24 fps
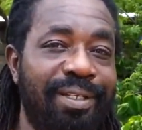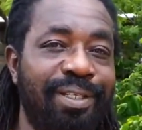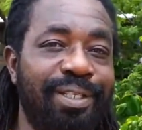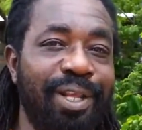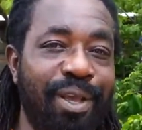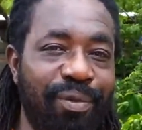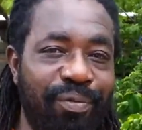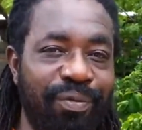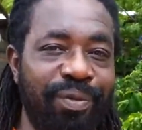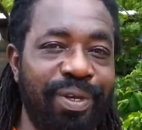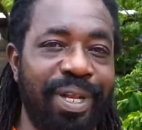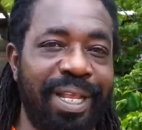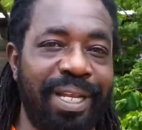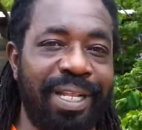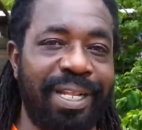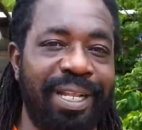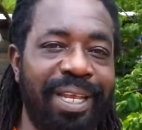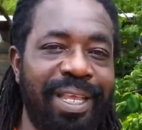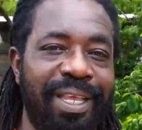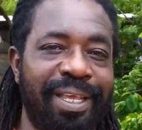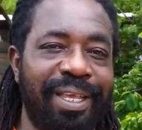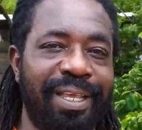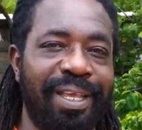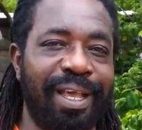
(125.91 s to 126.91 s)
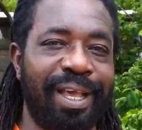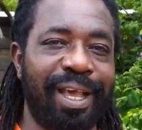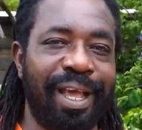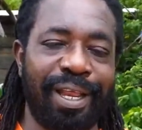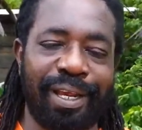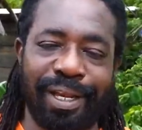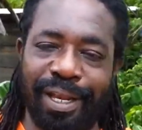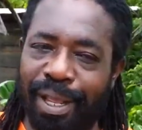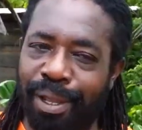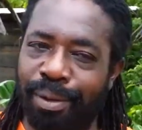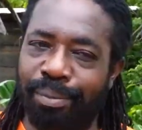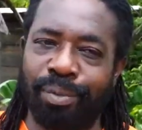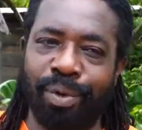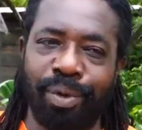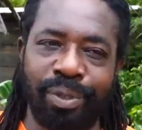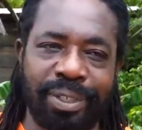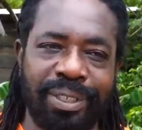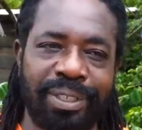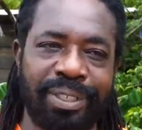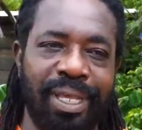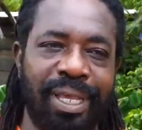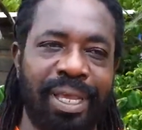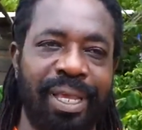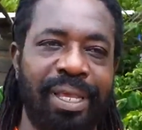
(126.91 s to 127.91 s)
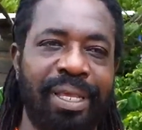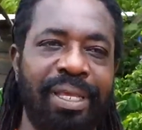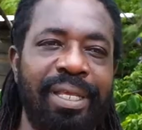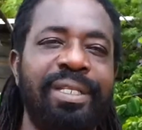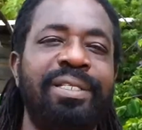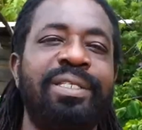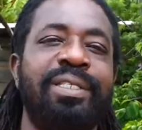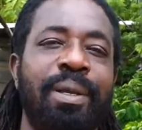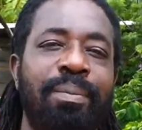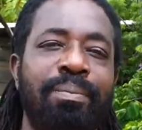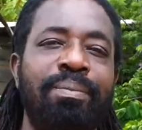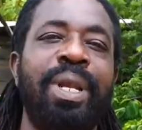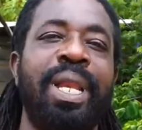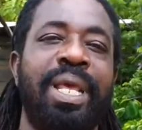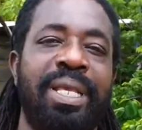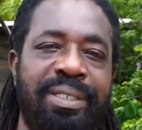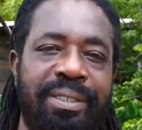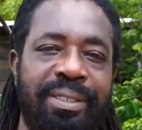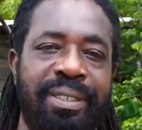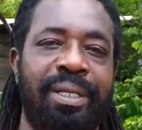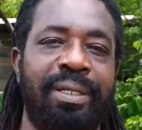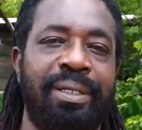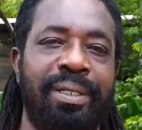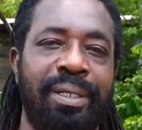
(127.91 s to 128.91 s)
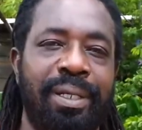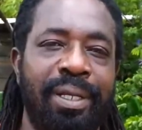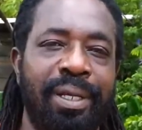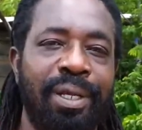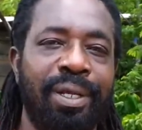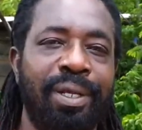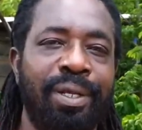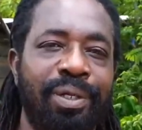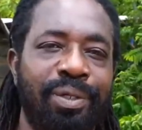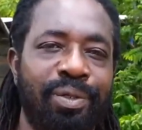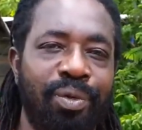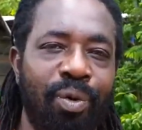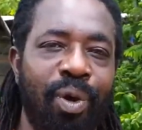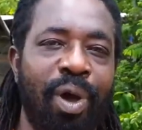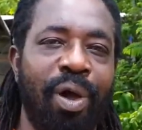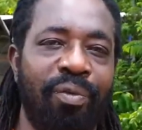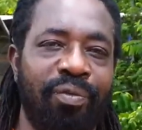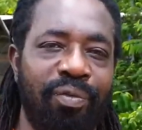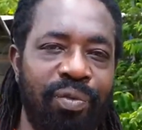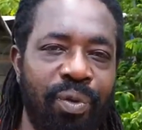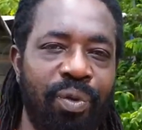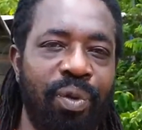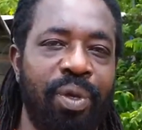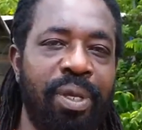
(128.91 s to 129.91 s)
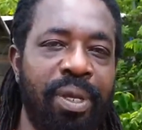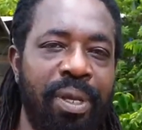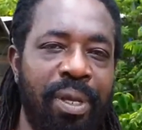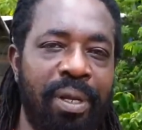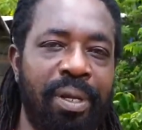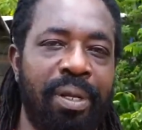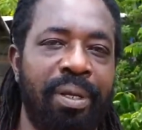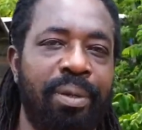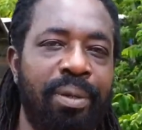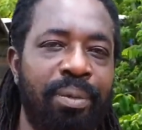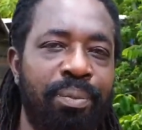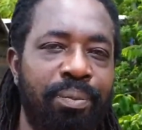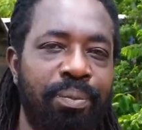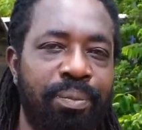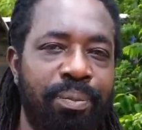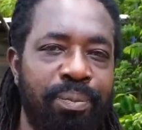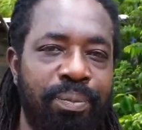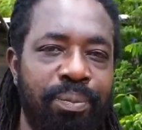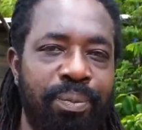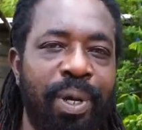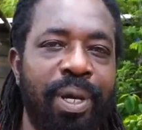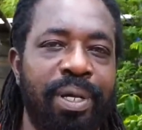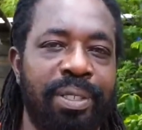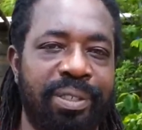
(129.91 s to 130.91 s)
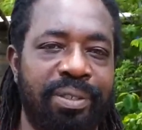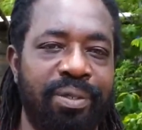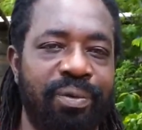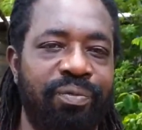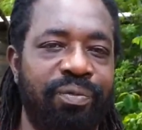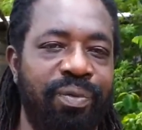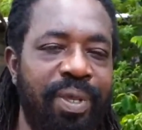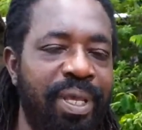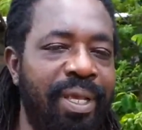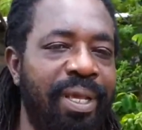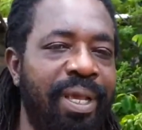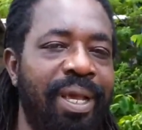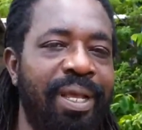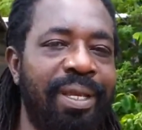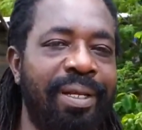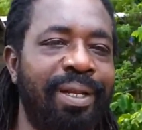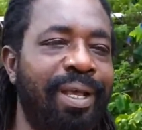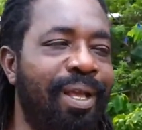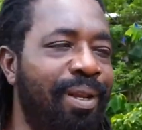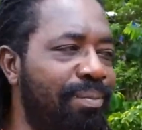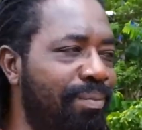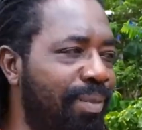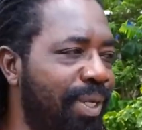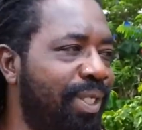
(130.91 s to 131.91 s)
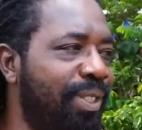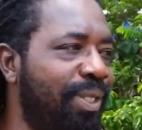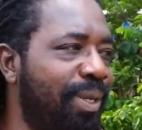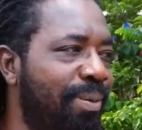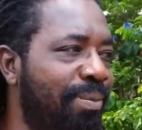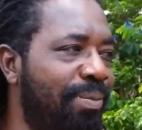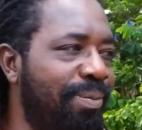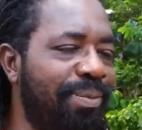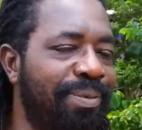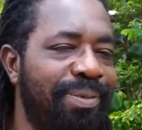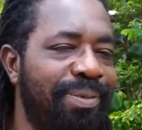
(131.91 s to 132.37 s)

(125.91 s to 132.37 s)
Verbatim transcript: Definitely. And I must say it's a blessing to have you here, Pastor Fagan and Bishop.